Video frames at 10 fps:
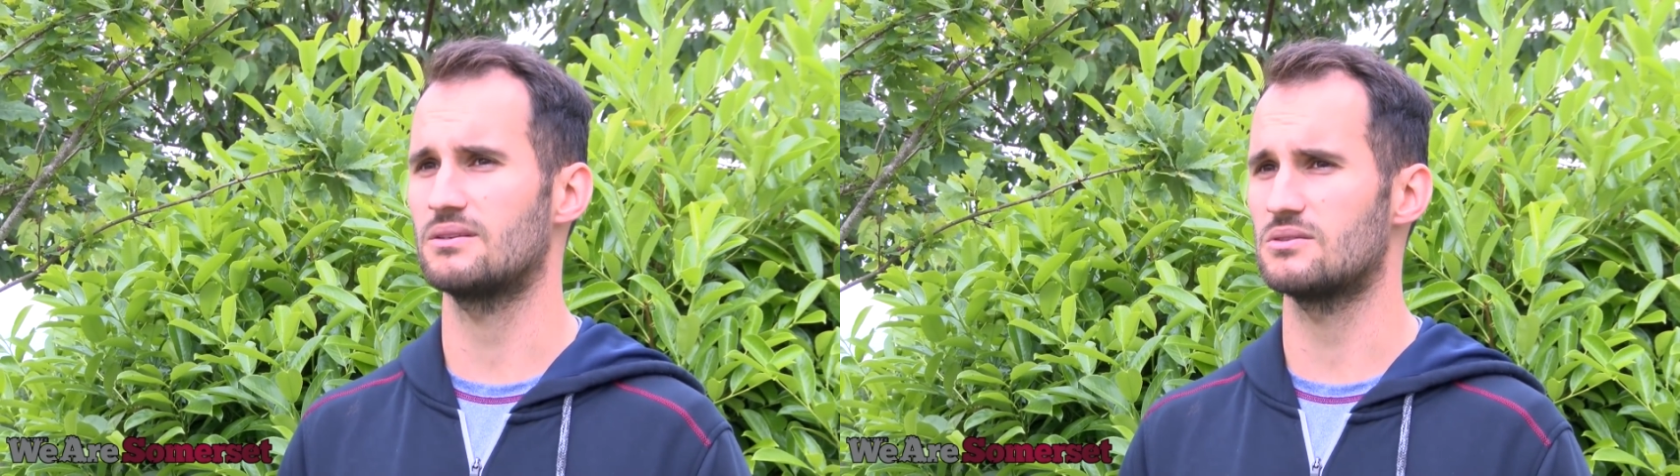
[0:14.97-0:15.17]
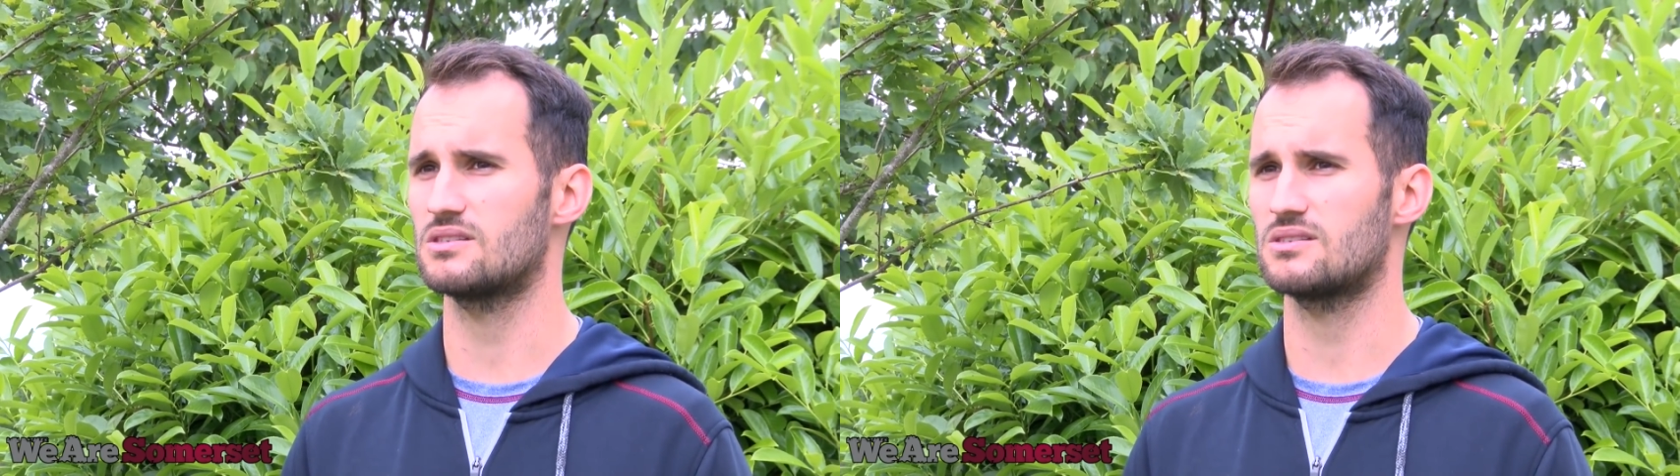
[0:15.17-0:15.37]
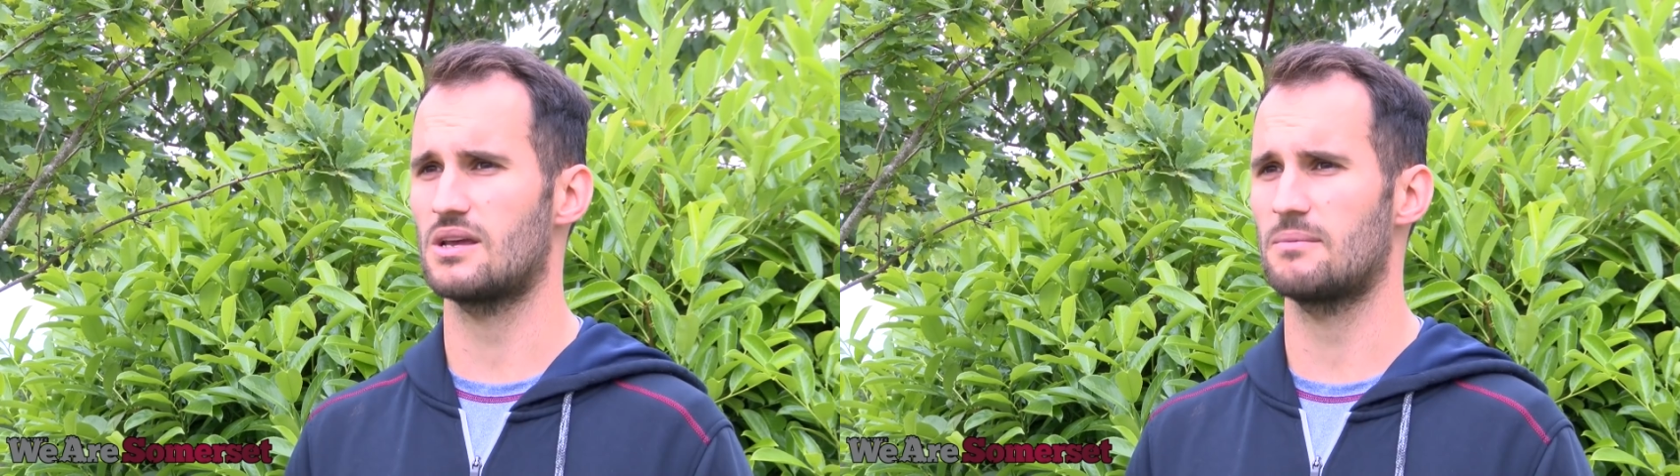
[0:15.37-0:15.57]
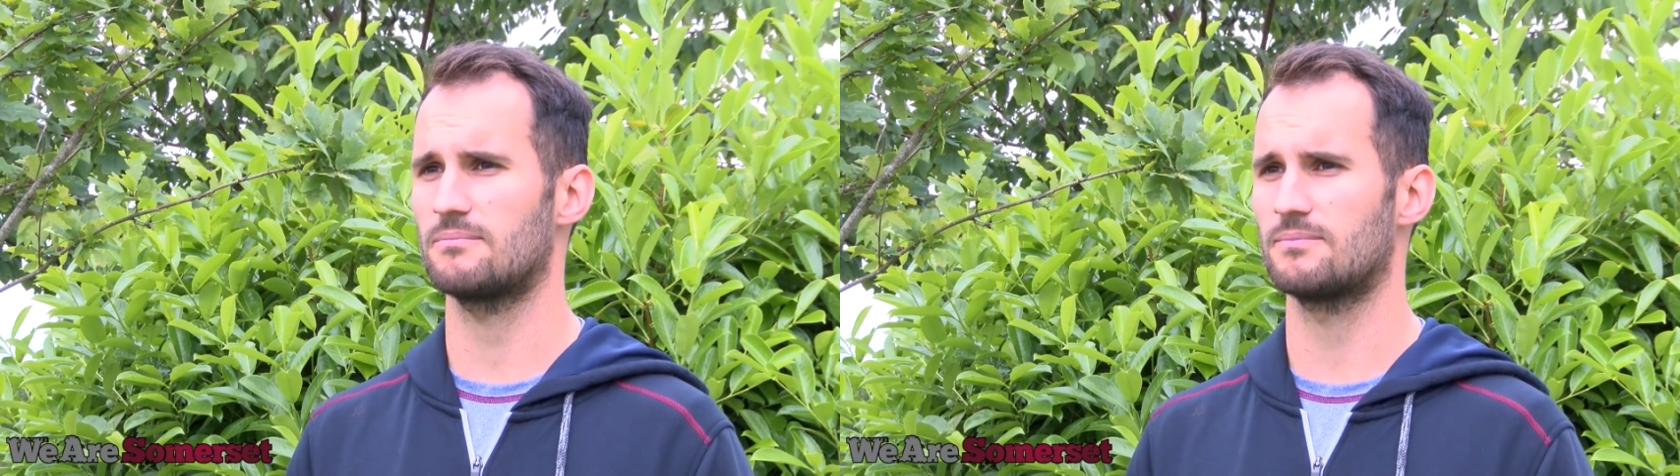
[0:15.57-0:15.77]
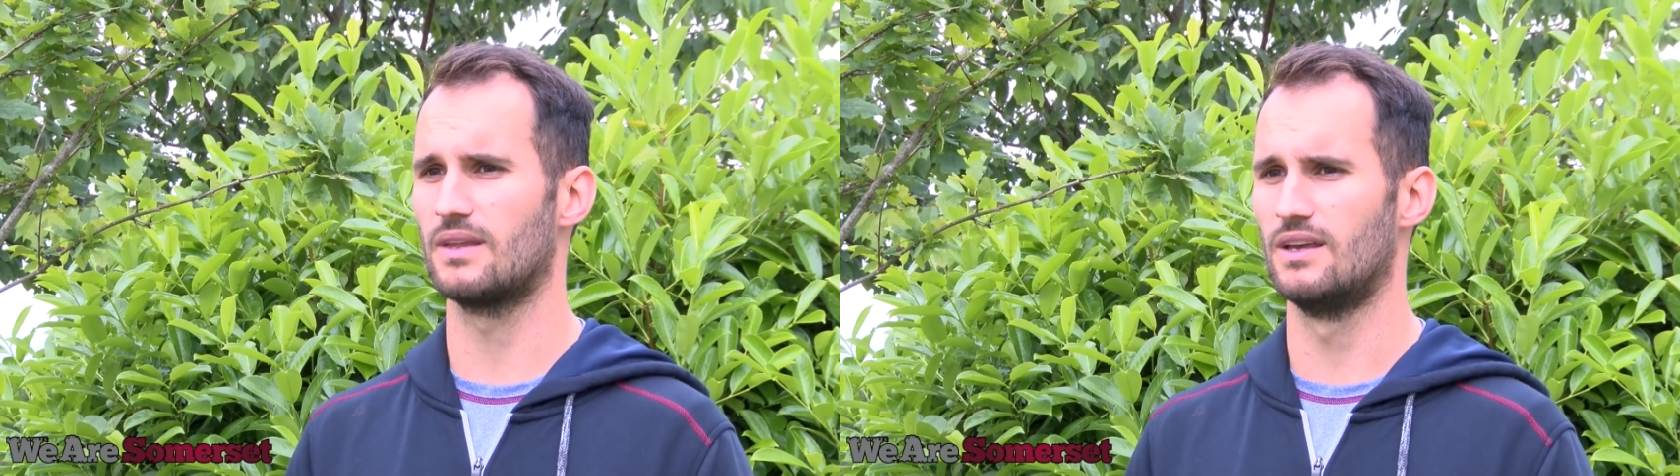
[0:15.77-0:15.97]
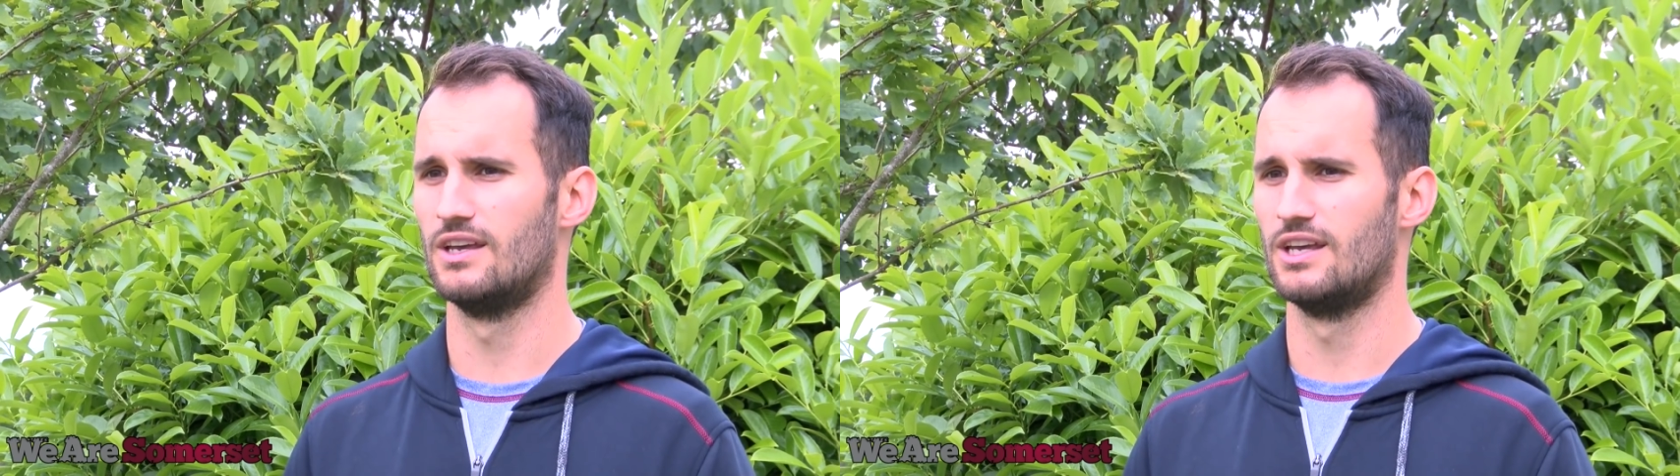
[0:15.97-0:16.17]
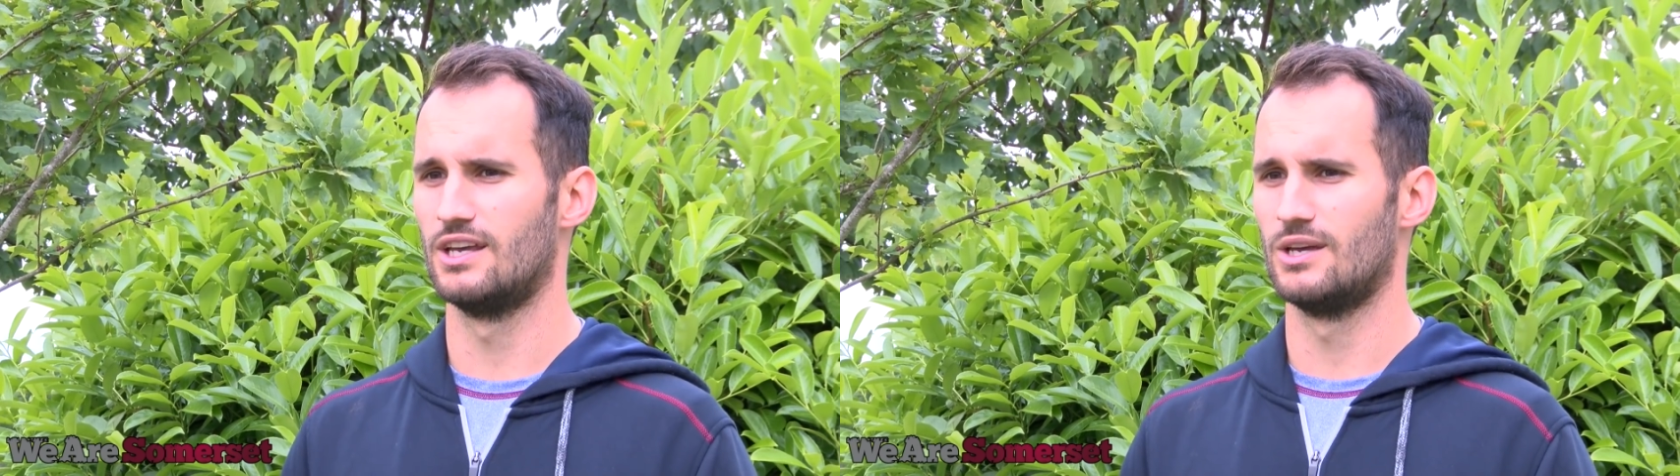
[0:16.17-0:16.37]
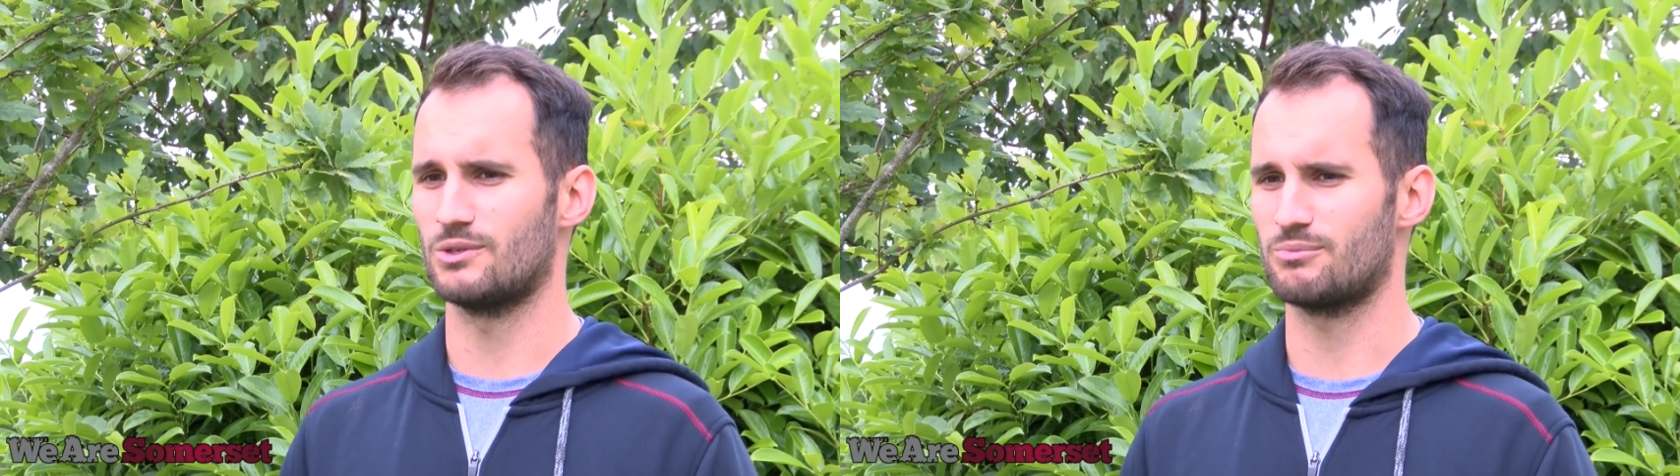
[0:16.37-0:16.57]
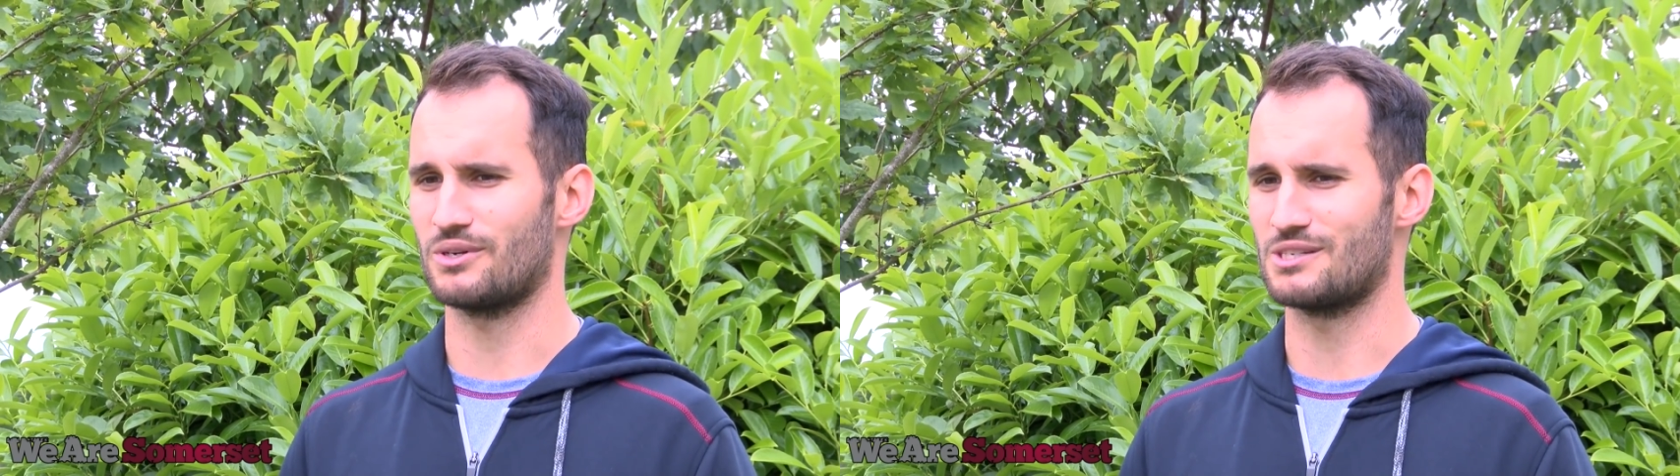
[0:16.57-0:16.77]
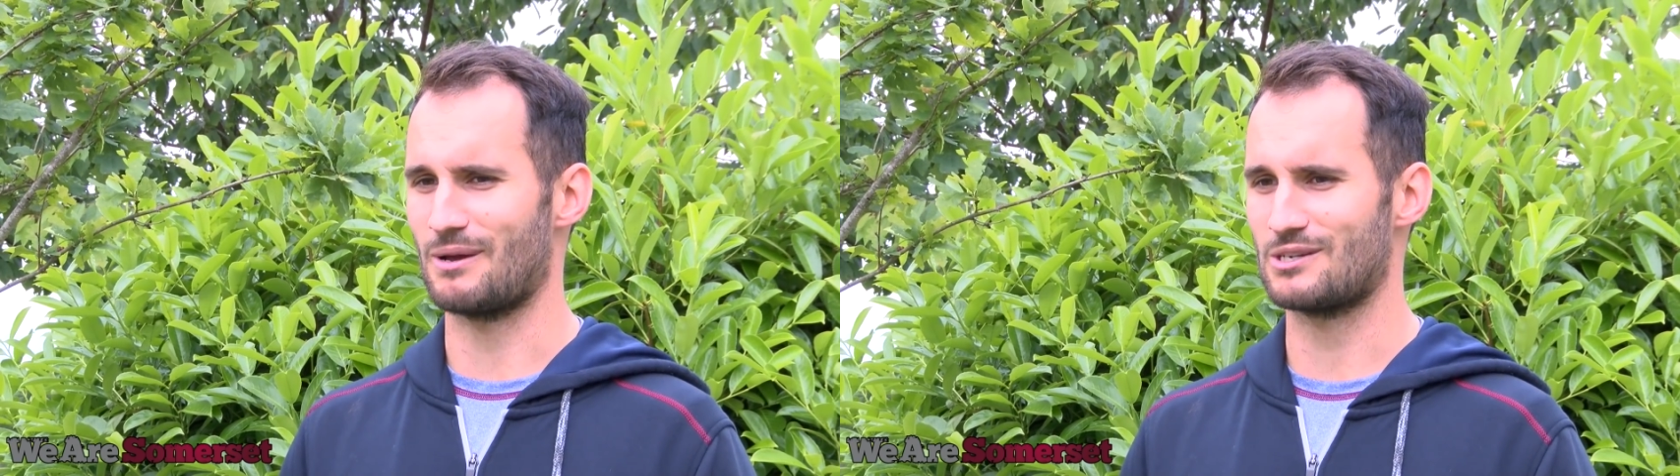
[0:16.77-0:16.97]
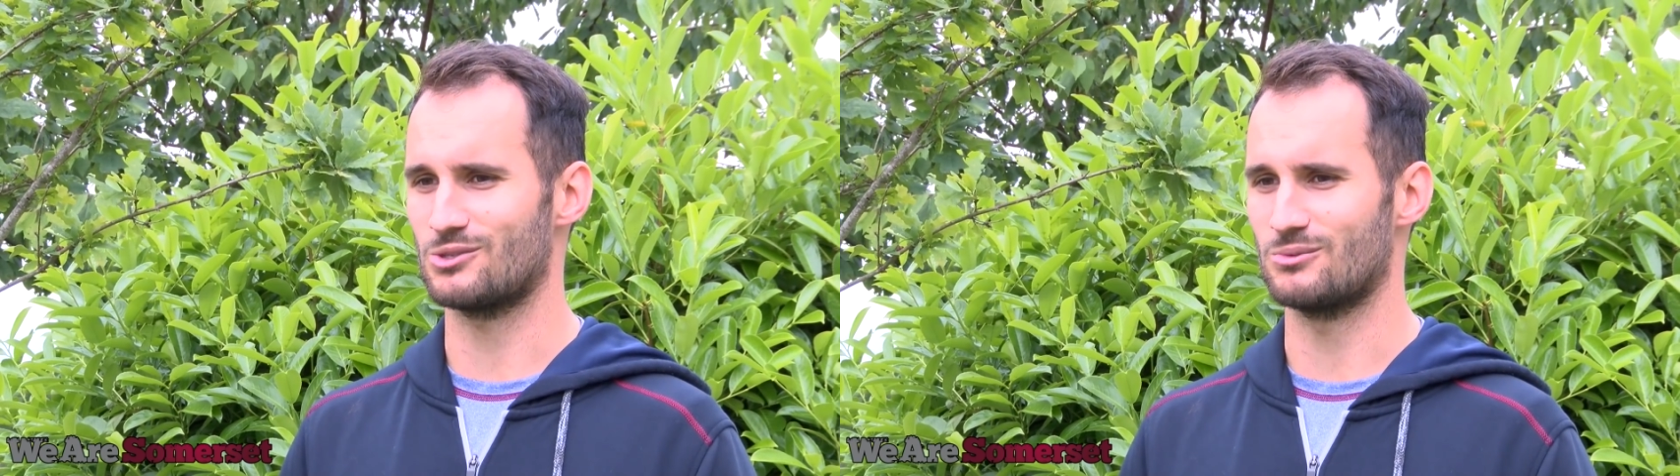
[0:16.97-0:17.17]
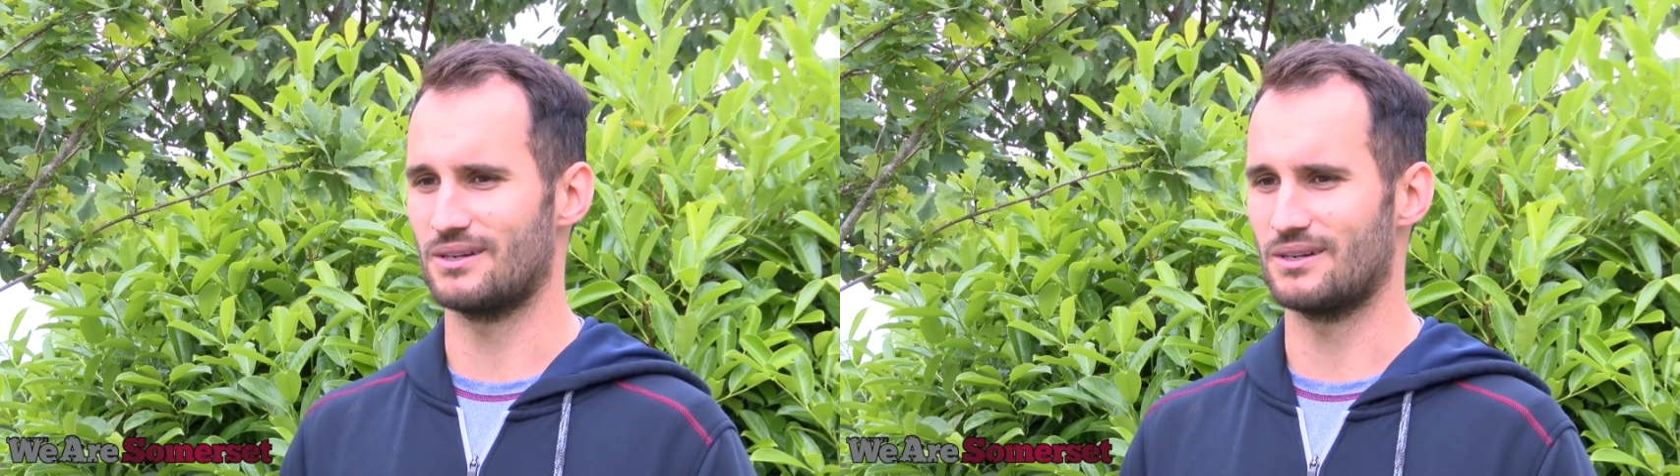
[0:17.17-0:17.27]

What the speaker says: was pretty special.